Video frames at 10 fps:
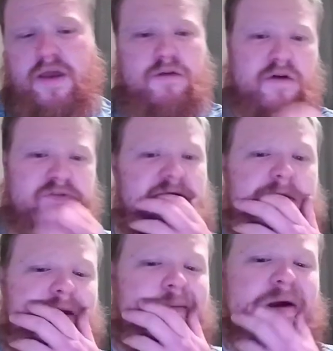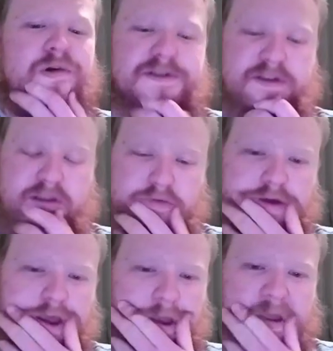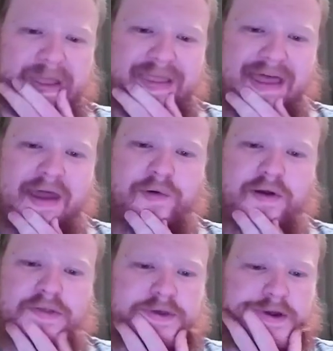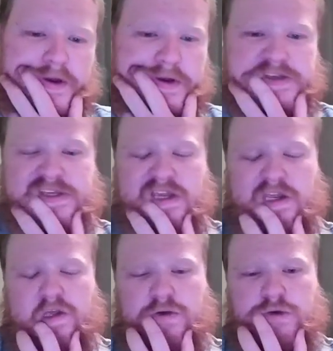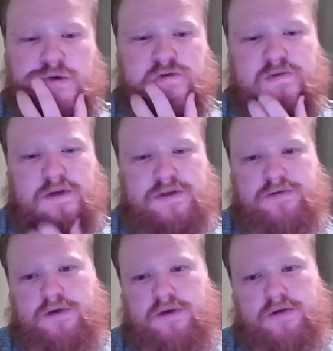though, I've doubled up my rooks on the e-file, and that right there is a huge victory.